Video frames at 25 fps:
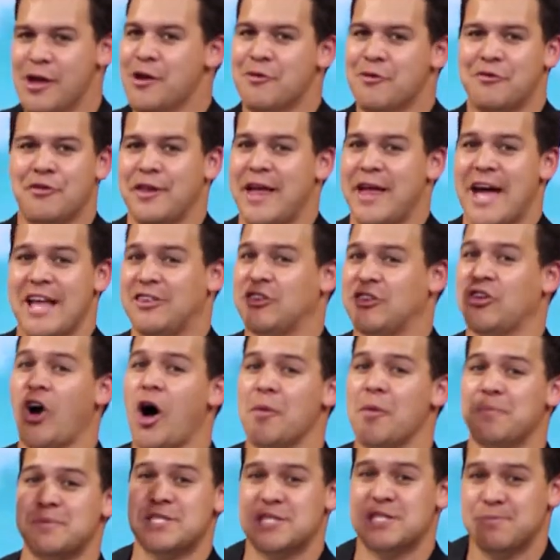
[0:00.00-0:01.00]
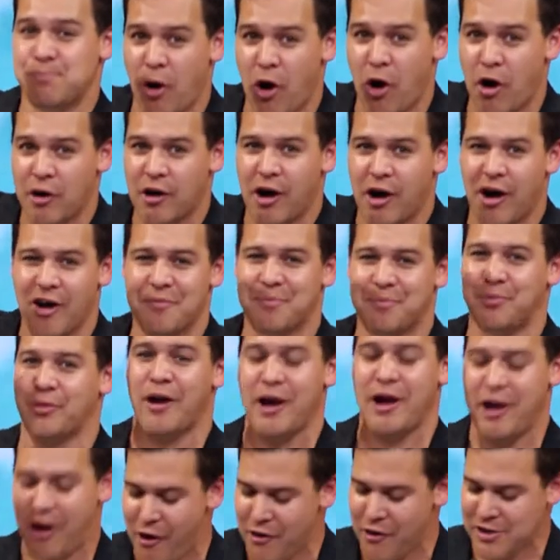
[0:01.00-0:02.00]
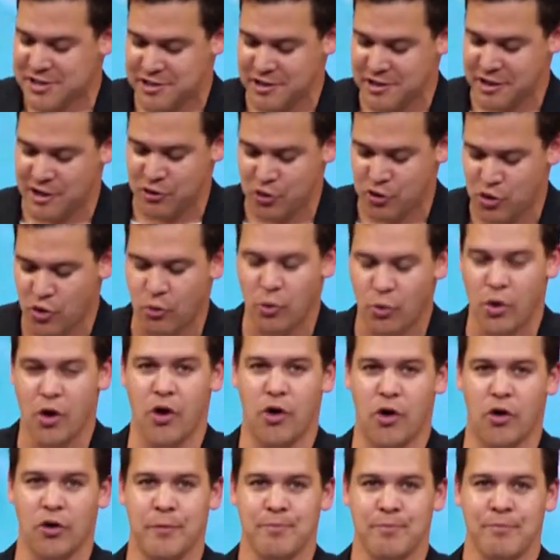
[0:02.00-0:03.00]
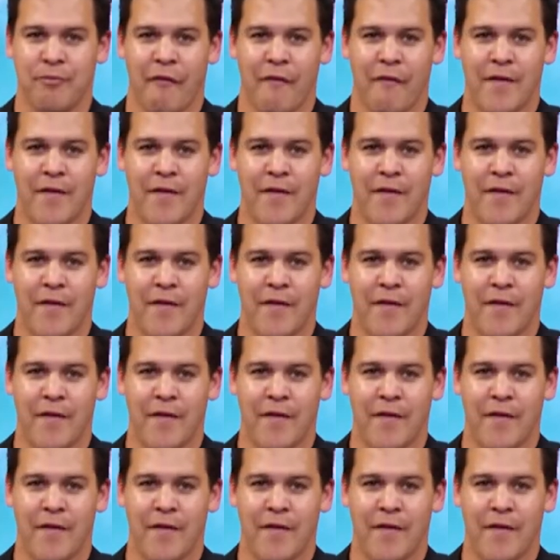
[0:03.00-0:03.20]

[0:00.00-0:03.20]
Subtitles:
for that top spot of priority in your world,